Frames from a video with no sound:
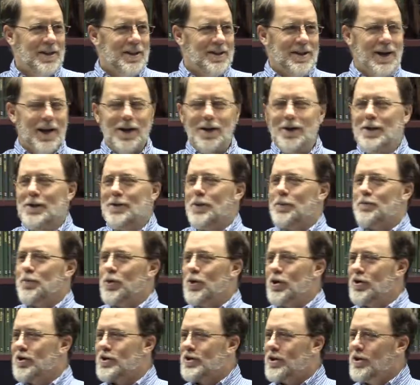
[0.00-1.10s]
Yeah. The
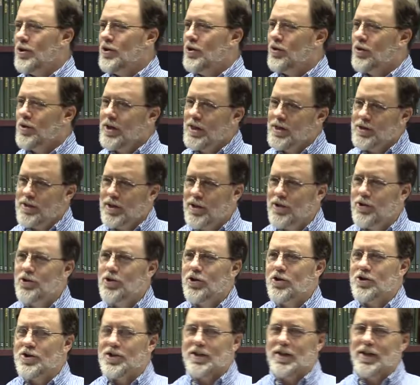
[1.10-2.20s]
person who gets under
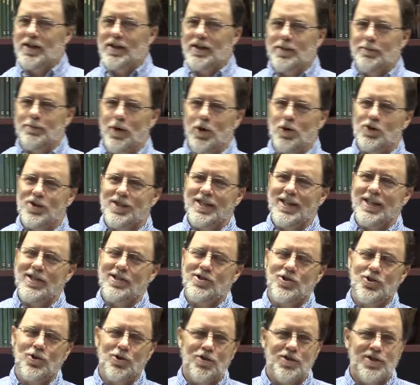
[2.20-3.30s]
your skin the most
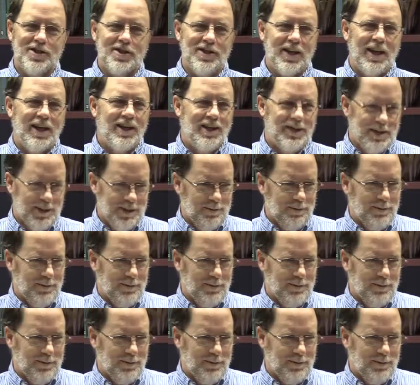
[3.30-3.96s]
is your saint